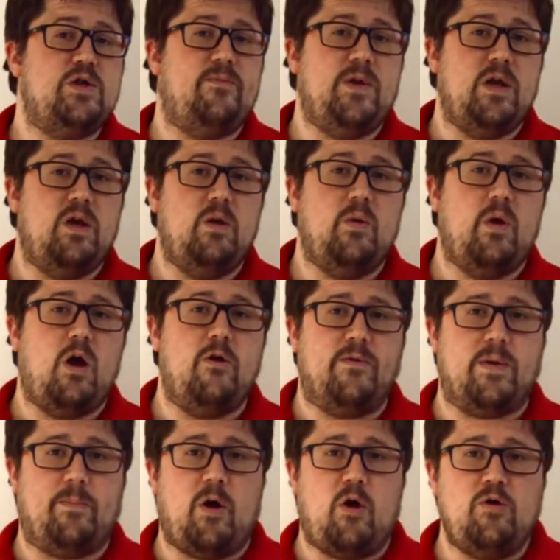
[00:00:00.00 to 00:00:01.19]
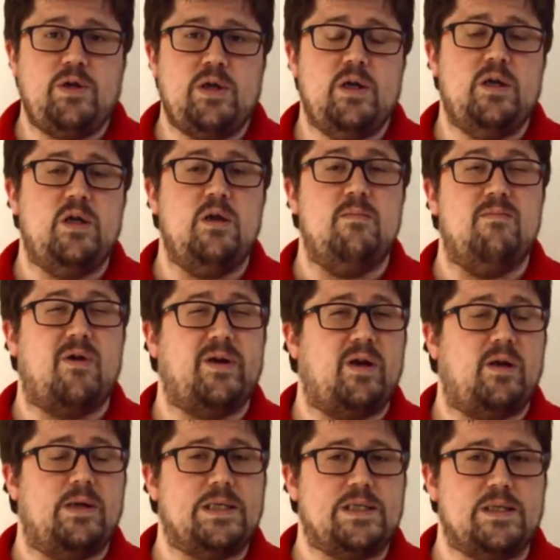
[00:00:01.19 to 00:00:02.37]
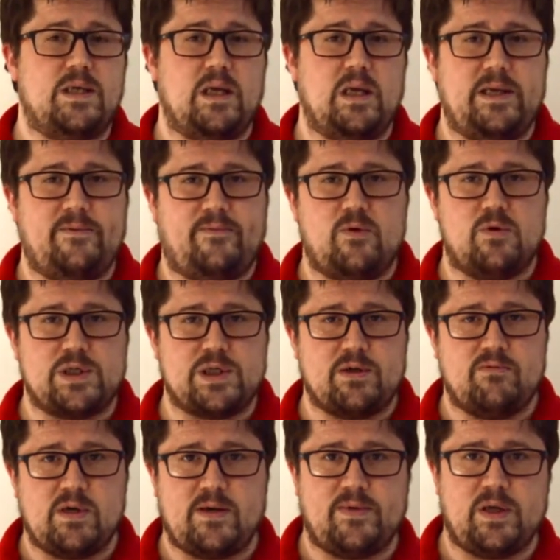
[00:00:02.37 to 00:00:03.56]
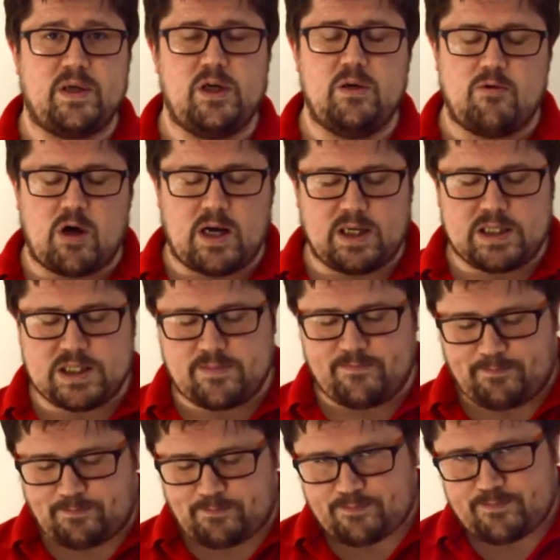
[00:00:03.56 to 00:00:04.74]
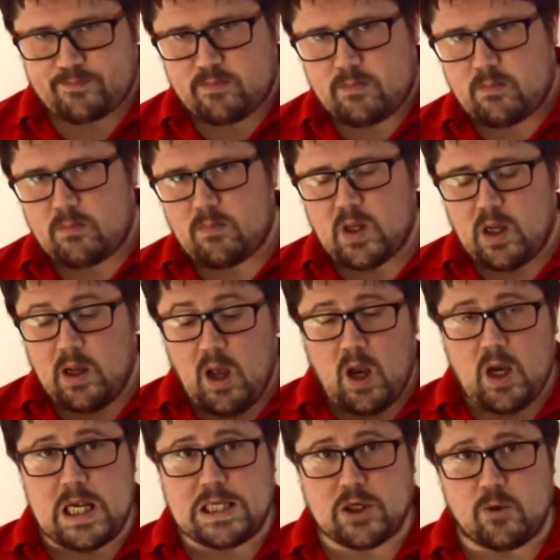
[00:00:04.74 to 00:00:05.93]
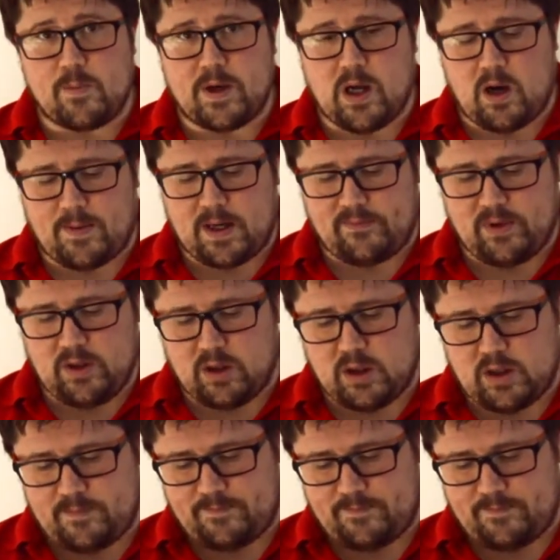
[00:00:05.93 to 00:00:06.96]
of you over the pond, you might know this is the Elite Force rather than Umarex. Let's open it up and have a look.